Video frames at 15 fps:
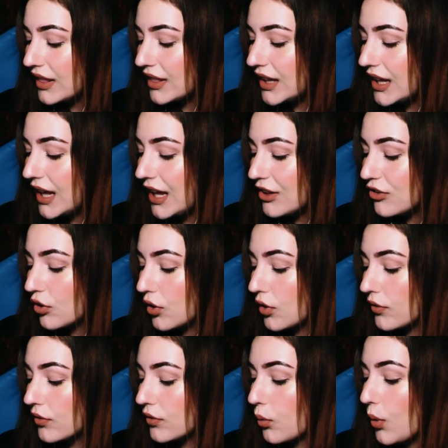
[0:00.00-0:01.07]
at the age
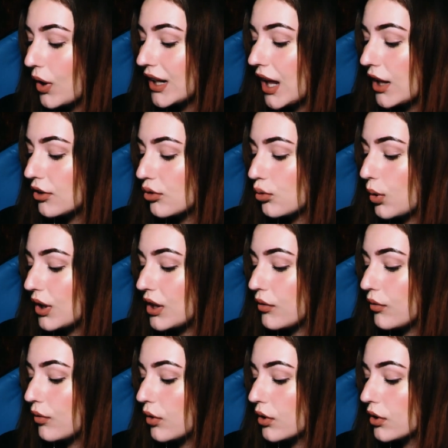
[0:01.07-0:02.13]
of
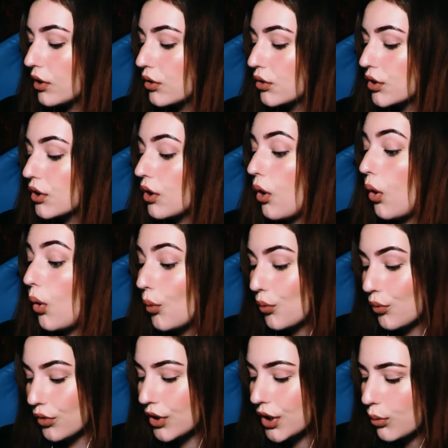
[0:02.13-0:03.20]
124 or
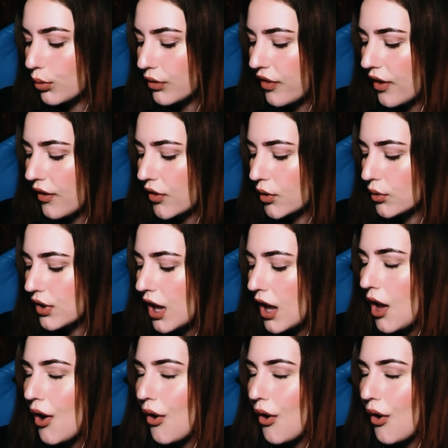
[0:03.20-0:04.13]
over with Death Note.